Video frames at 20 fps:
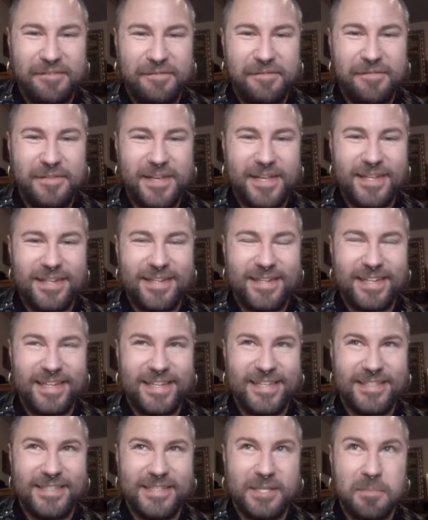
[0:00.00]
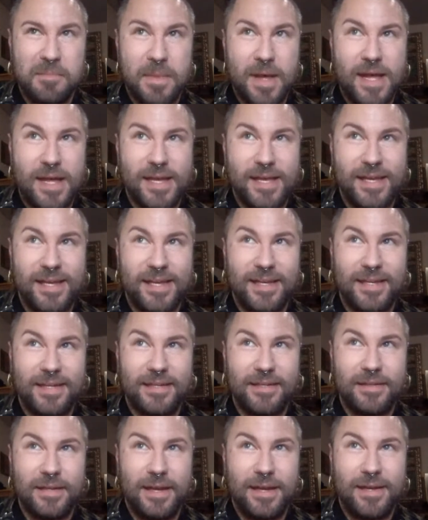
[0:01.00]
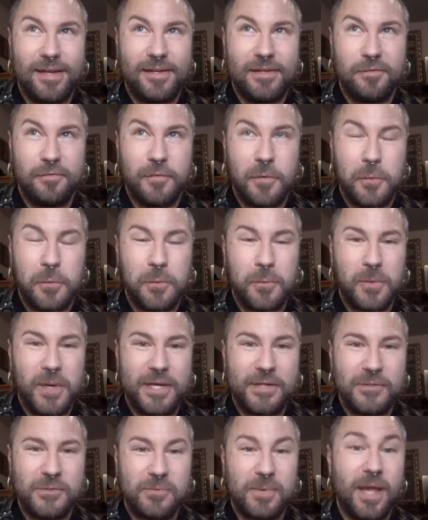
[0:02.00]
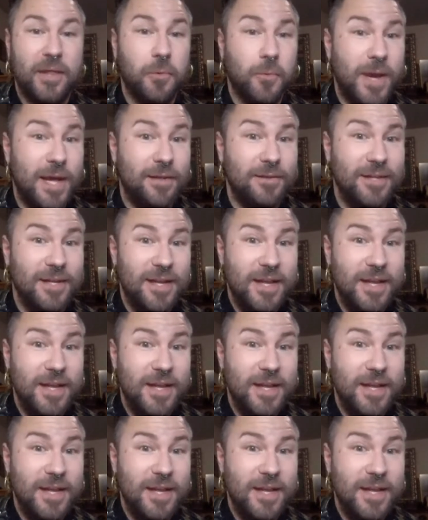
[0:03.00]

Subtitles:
fit into my vocal range rather well.